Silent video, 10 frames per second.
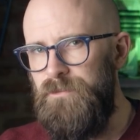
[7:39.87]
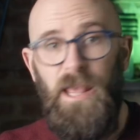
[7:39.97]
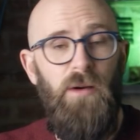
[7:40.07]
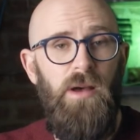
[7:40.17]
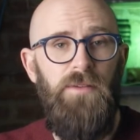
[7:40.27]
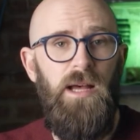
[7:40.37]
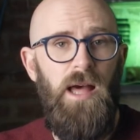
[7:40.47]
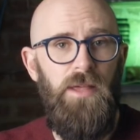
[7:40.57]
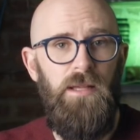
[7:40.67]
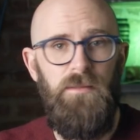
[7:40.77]
However,
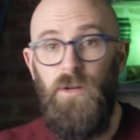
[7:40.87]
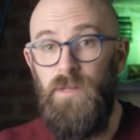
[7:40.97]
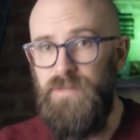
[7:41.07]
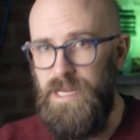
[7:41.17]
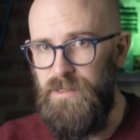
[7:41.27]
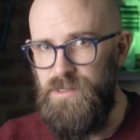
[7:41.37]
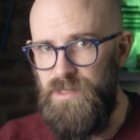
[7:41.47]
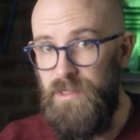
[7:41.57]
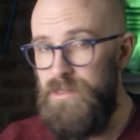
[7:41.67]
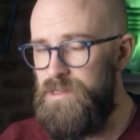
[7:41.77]
other long-lived headless
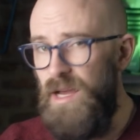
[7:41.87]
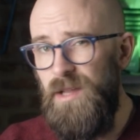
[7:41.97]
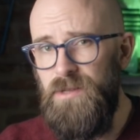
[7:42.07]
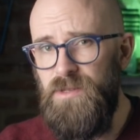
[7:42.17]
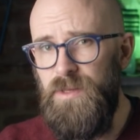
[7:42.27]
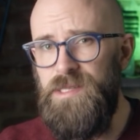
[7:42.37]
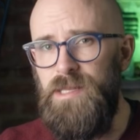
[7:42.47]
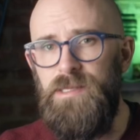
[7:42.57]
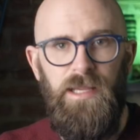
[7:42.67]
chickens are known to exist,